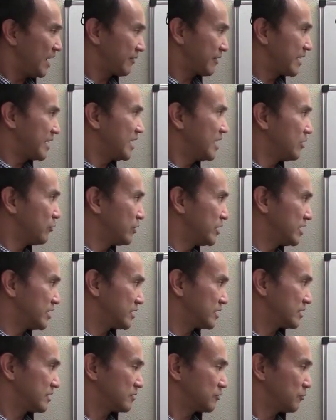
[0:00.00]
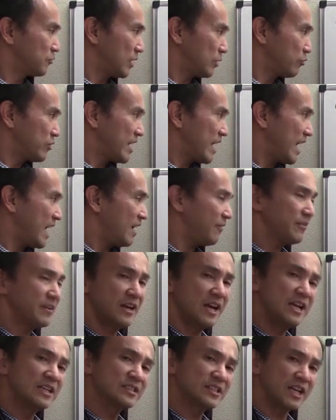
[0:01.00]
here what we have here
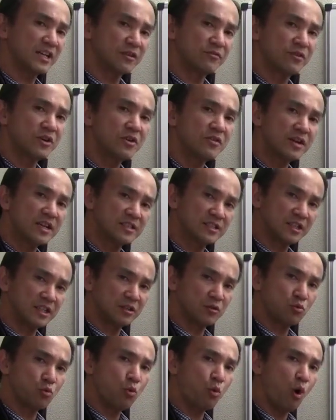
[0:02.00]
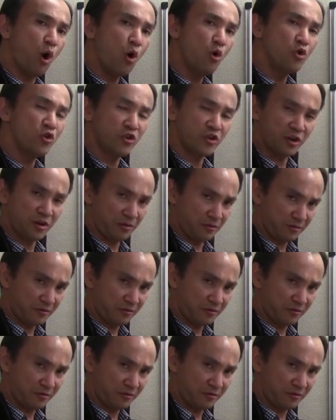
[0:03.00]
inside the root is a quotient,